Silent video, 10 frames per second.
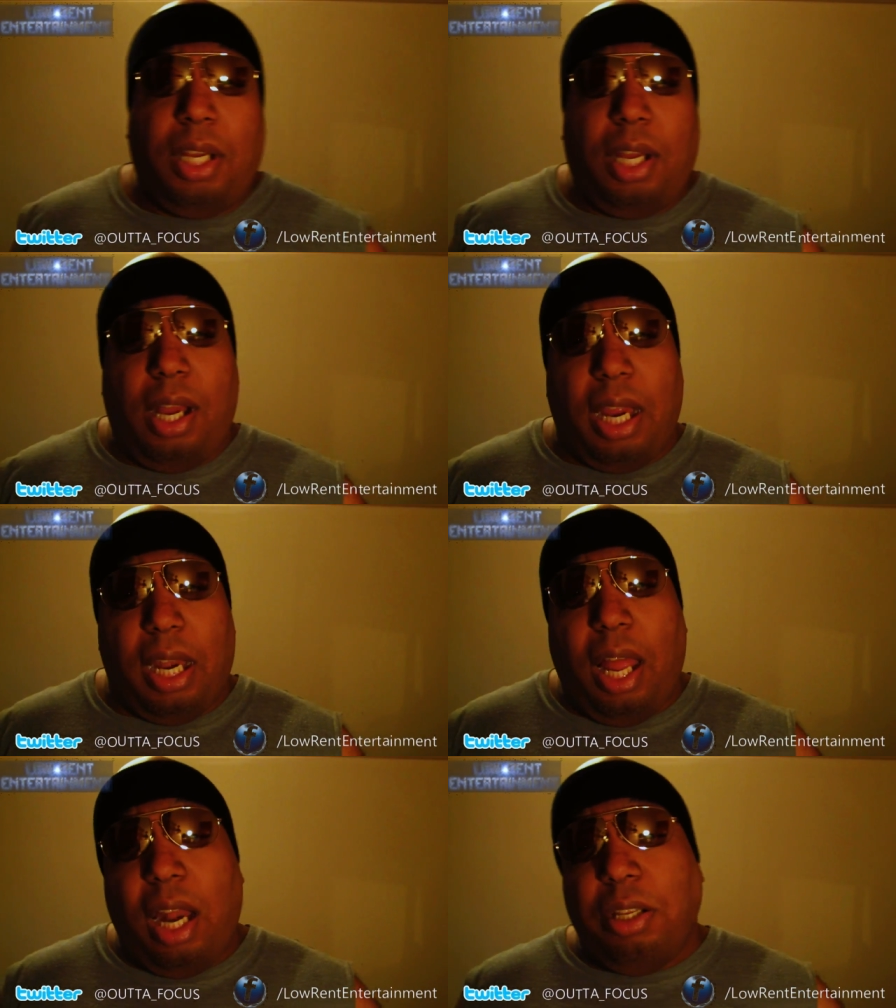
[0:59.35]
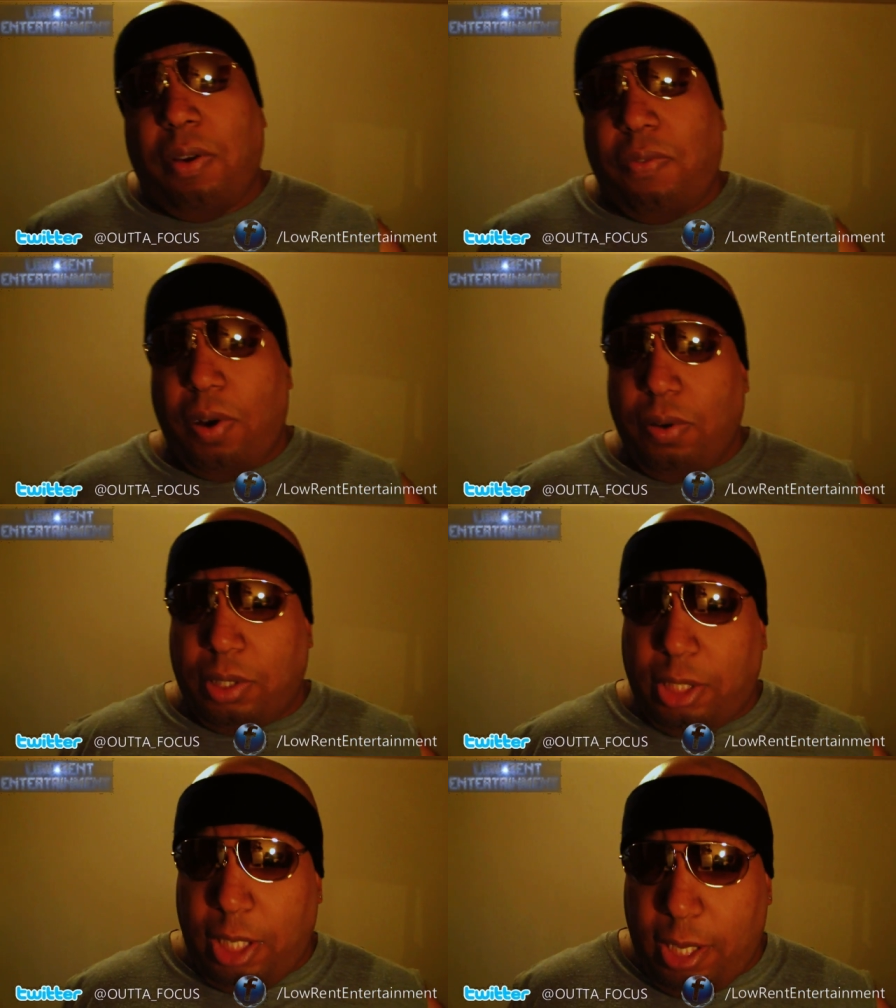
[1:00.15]
All right, a lot of you
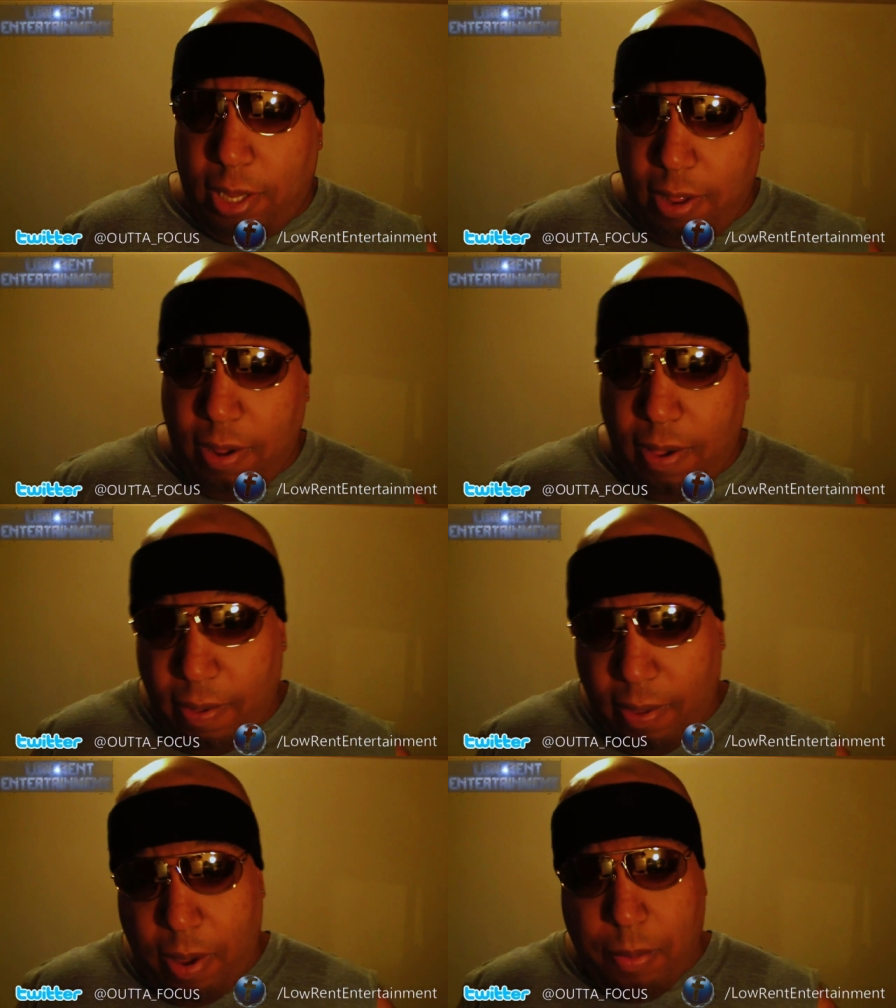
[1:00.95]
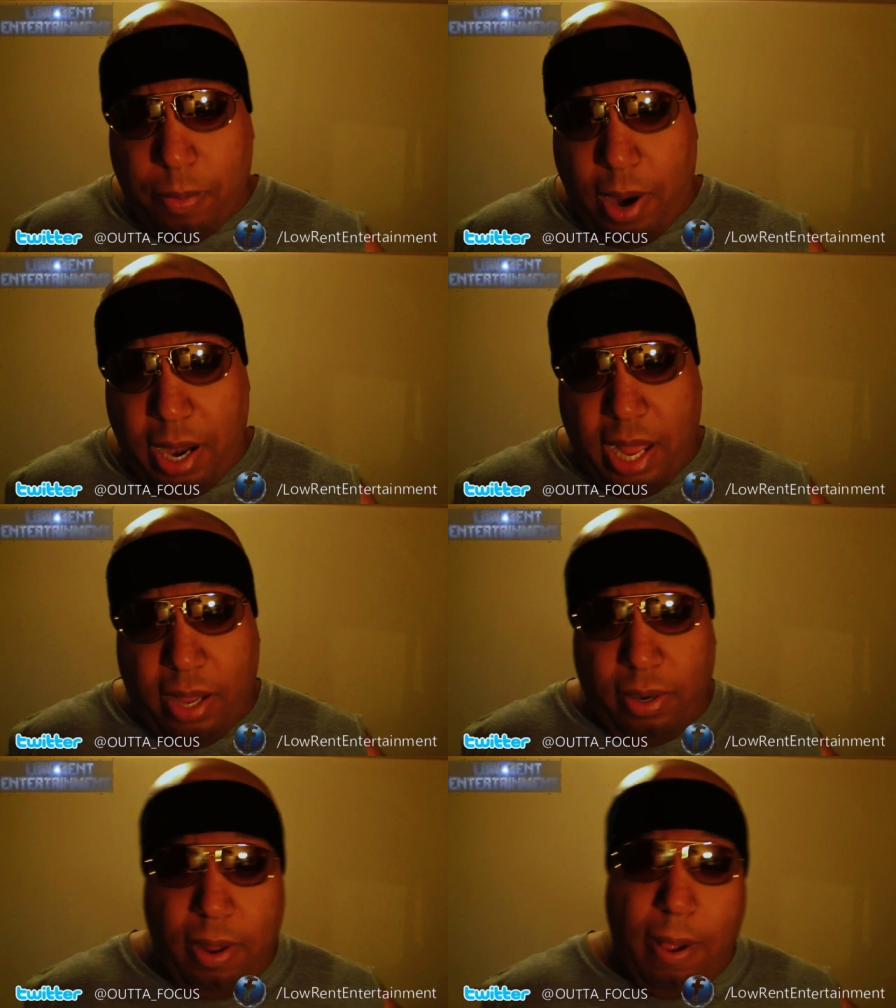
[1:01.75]
folks come right out